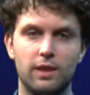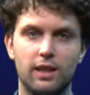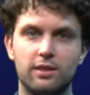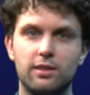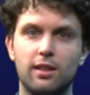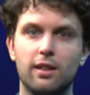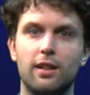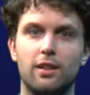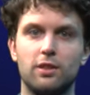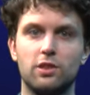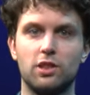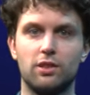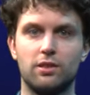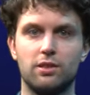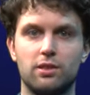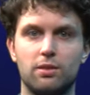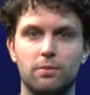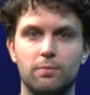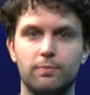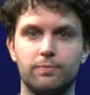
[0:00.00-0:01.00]
is the
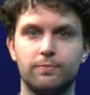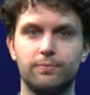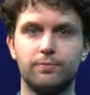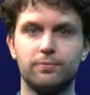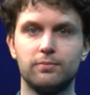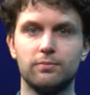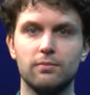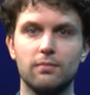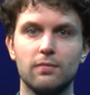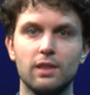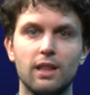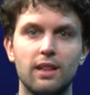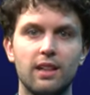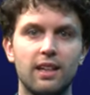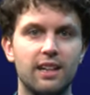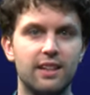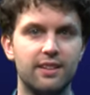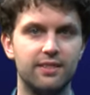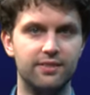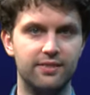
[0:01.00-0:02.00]
largest.
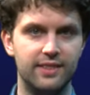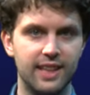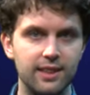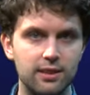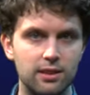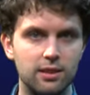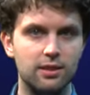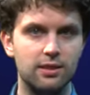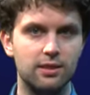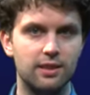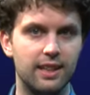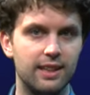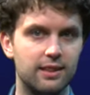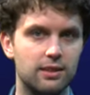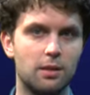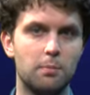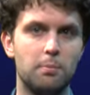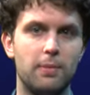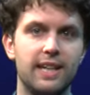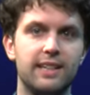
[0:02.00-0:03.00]
This is
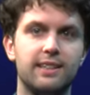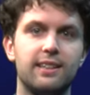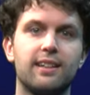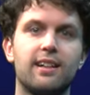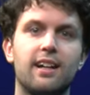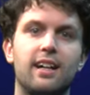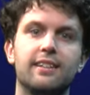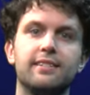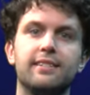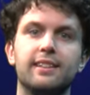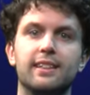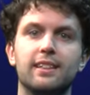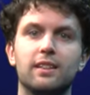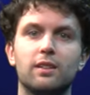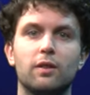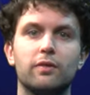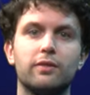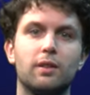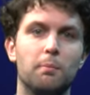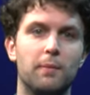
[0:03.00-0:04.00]
the basic idea
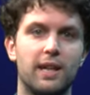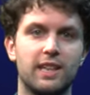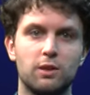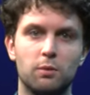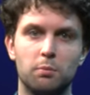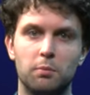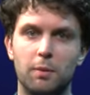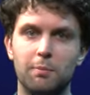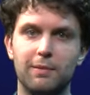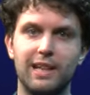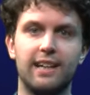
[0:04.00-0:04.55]
of the maximum